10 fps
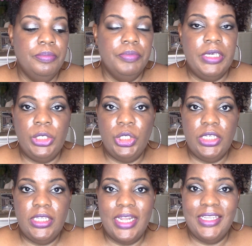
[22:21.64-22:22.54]
It's
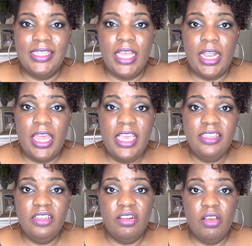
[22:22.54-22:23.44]
just that it's not
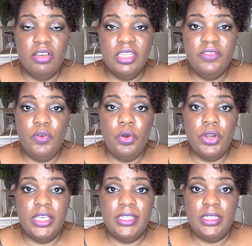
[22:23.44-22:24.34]
lasting long as far
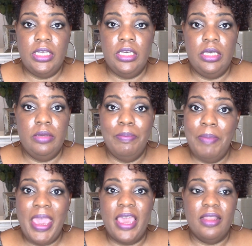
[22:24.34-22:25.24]
as the
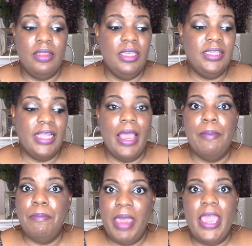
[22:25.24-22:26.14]
matte. It's
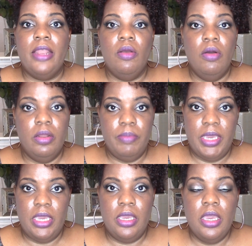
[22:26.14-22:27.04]
not matte on
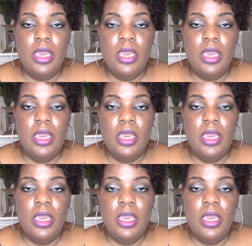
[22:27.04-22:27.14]
me.